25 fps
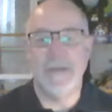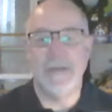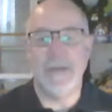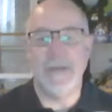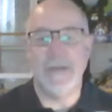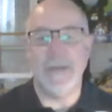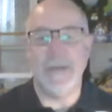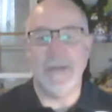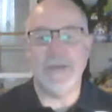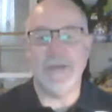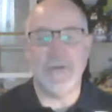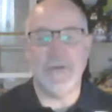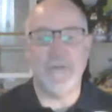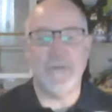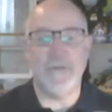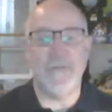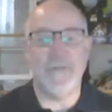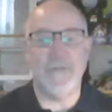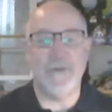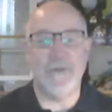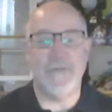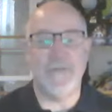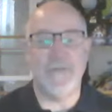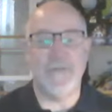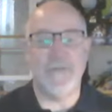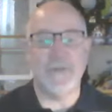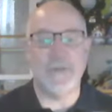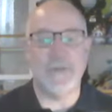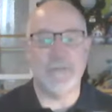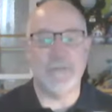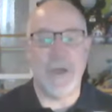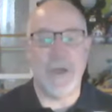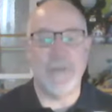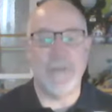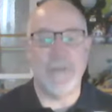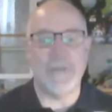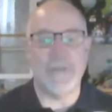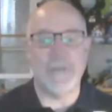that he's going to fulfill his
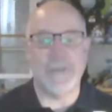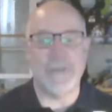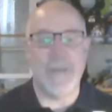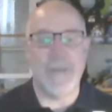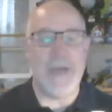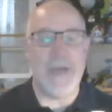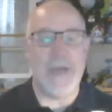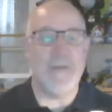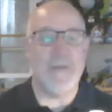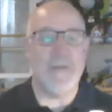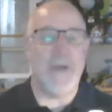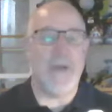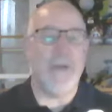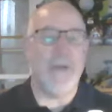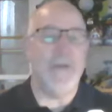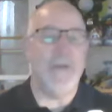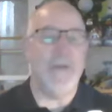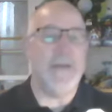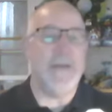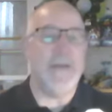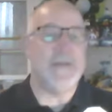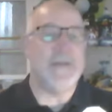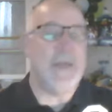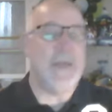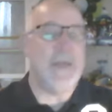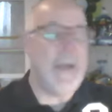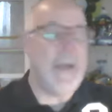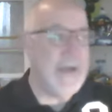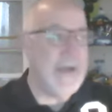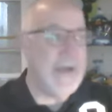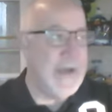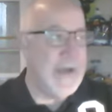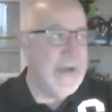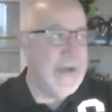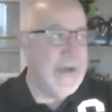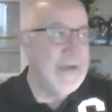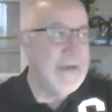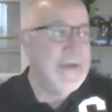promises. Matthew Henry, he's a
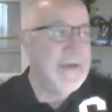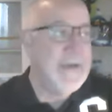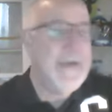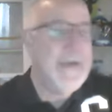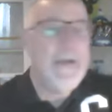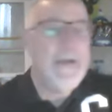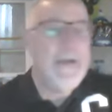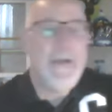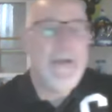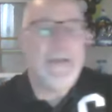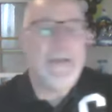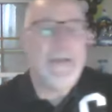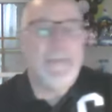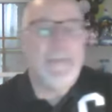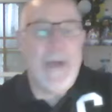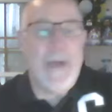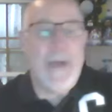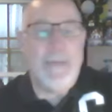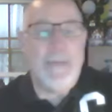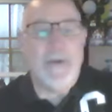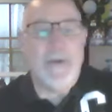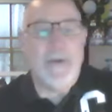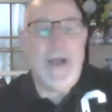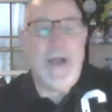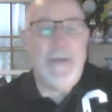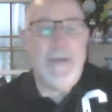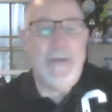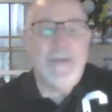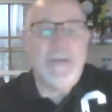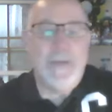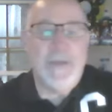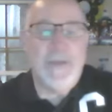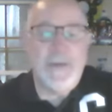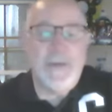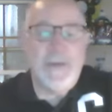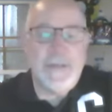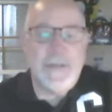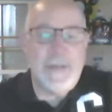uh, he's a Bible
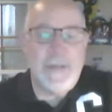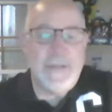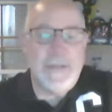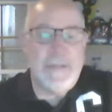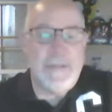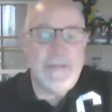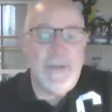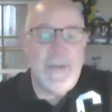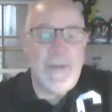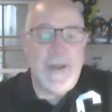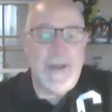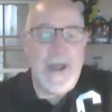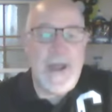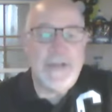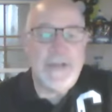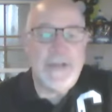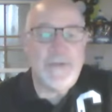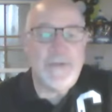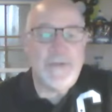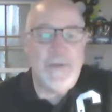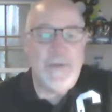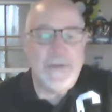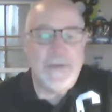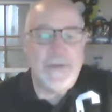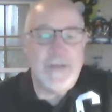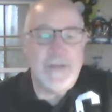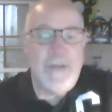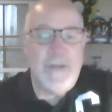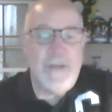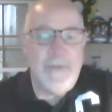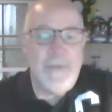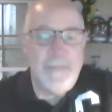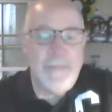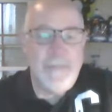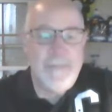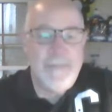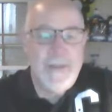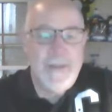commentary, said this about Acts
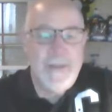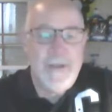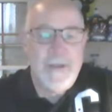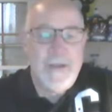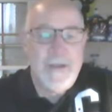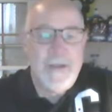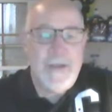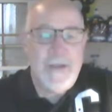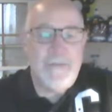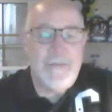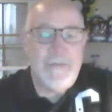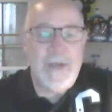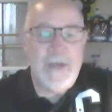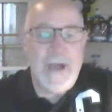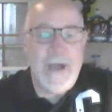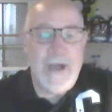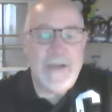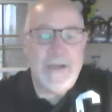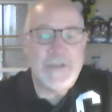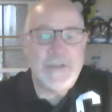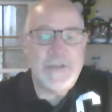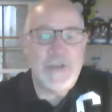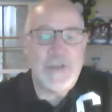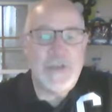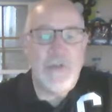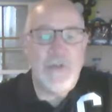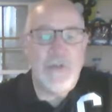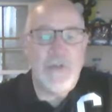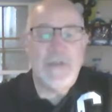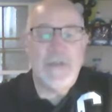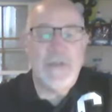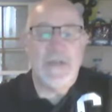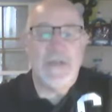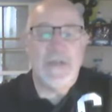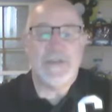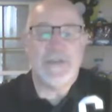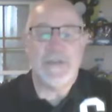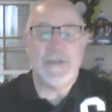27. If God has
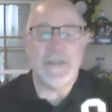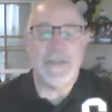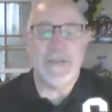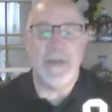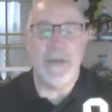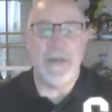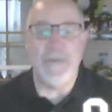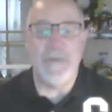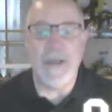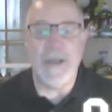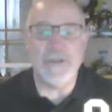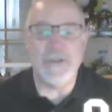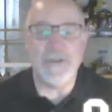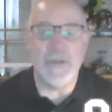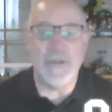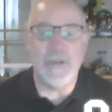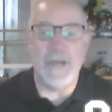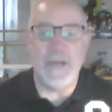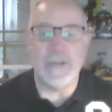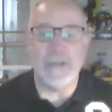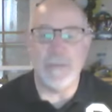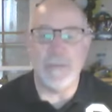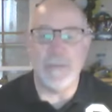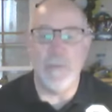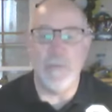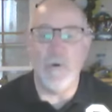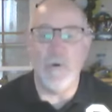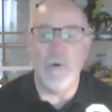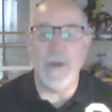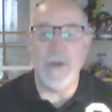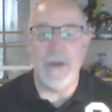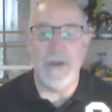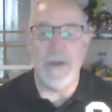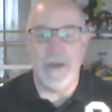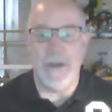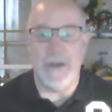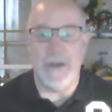chosen us to salvation, he has appointed